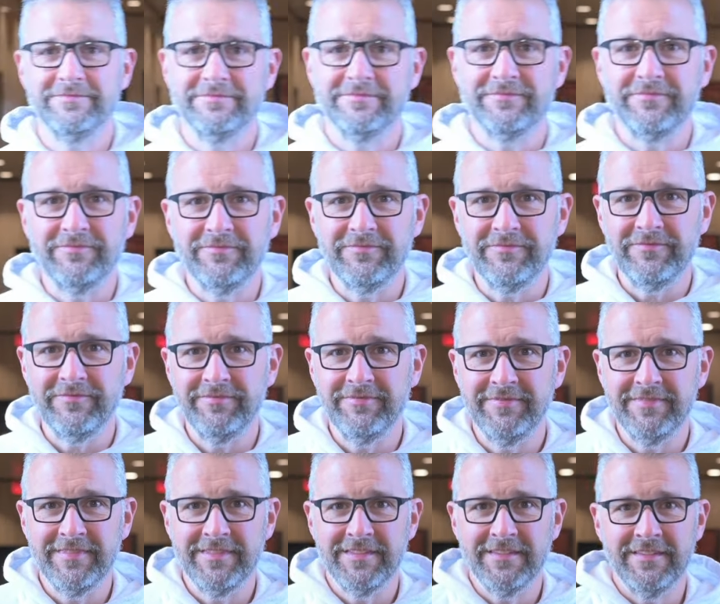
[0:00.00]
Favorite
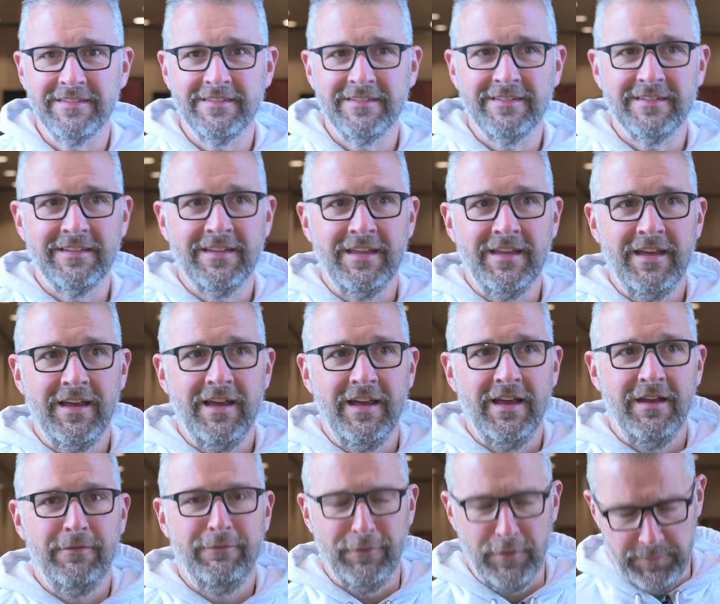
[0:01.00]
sport?
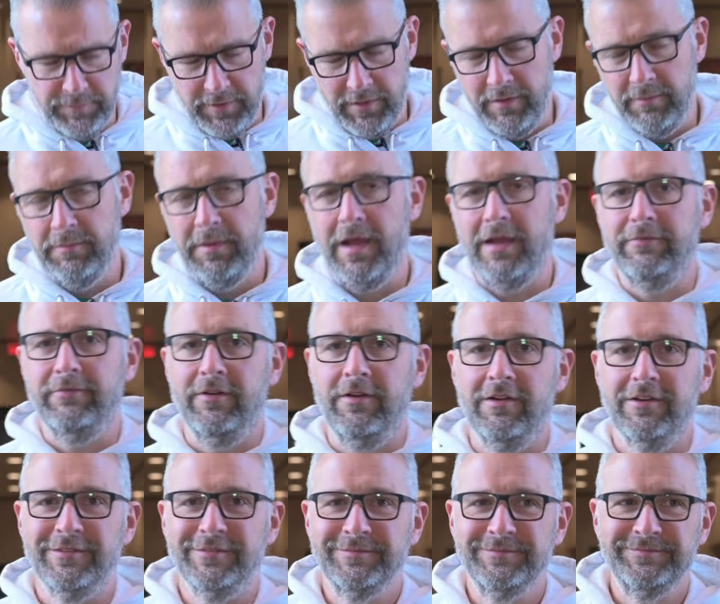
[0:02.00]
Football, by
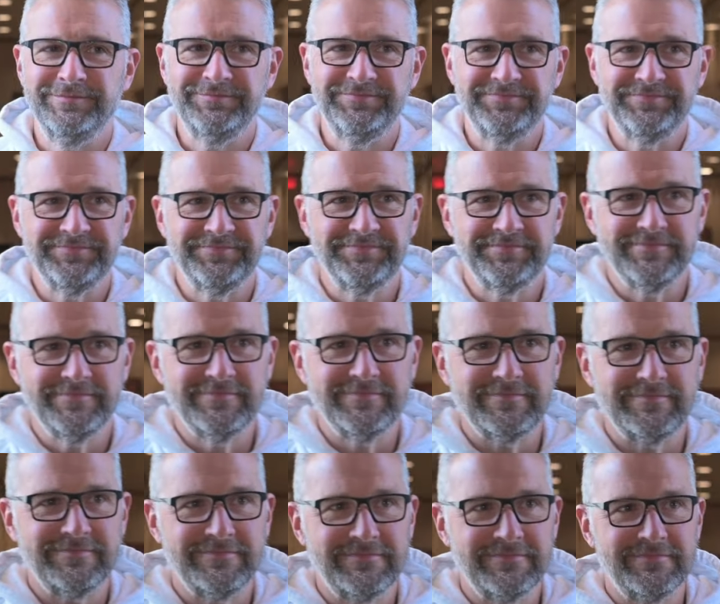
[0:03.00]
far. Favorite
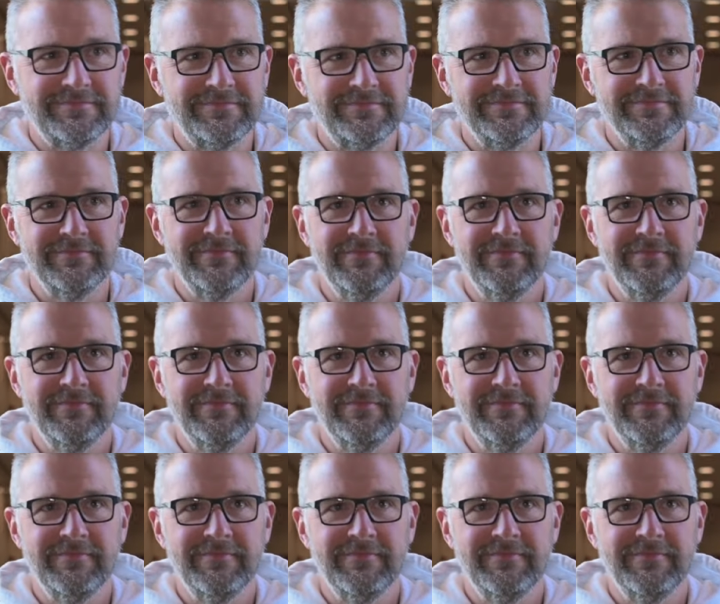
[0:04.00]
team?